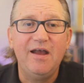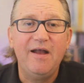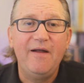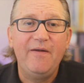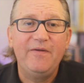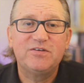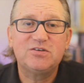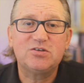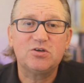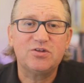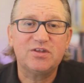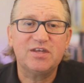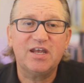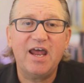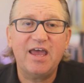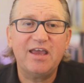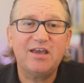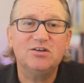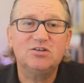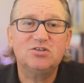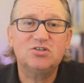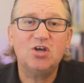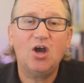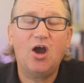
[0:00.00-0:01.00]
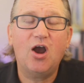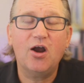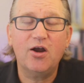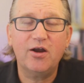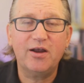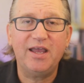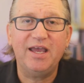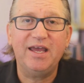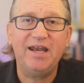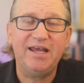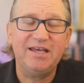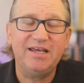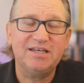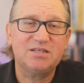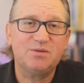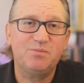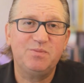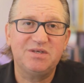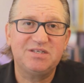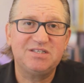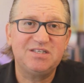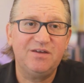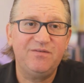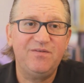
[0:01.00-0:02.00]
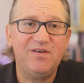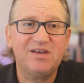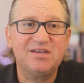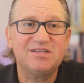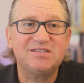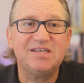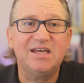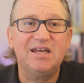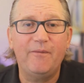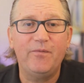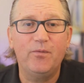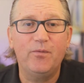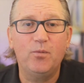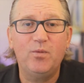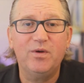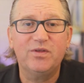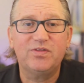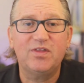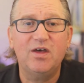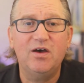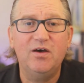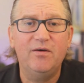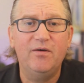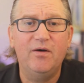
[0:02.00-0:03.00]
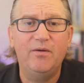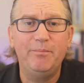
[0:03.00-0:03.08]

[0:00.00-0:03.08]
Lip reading: so that I could target a specific city with the